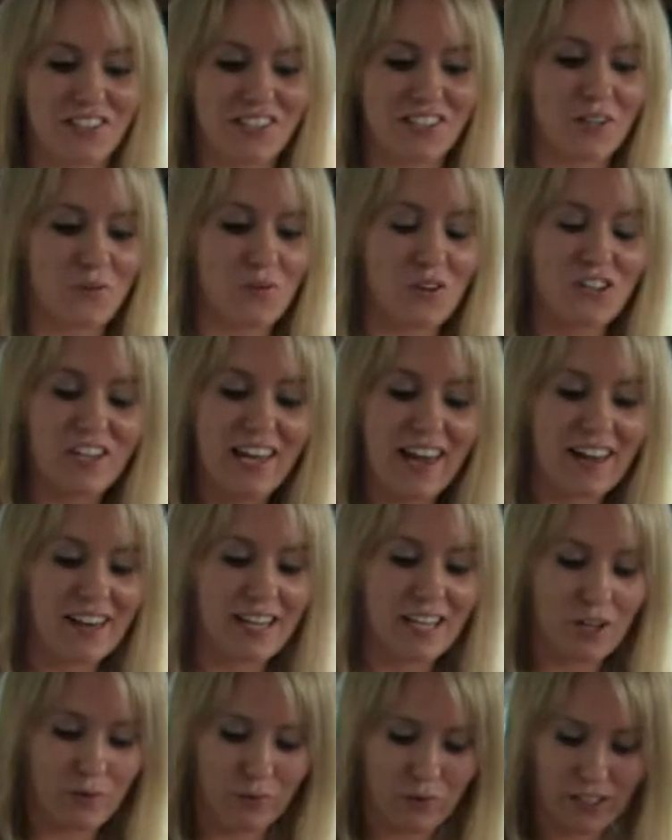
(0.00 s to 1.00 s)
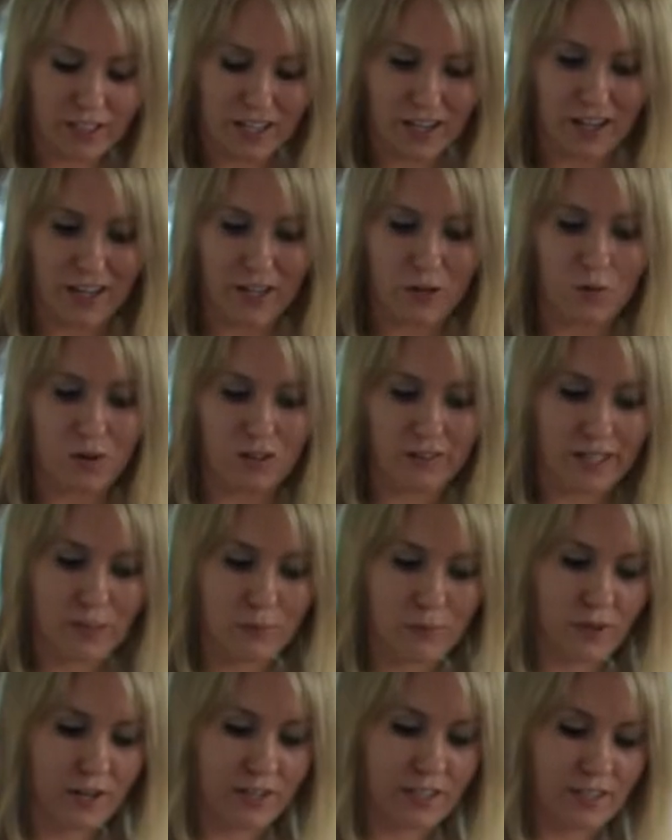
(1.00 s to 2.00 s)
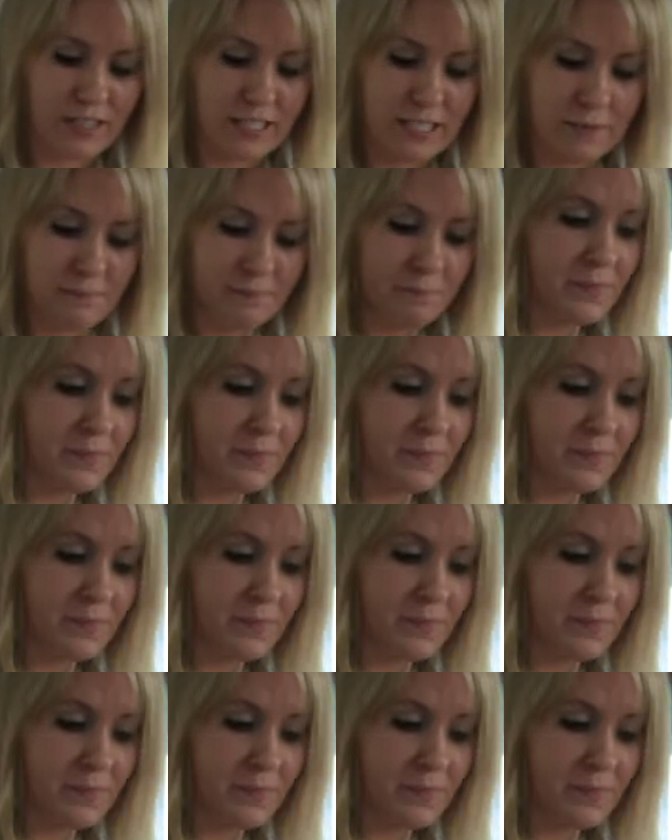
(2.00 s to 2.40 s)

So organic, really high quality product.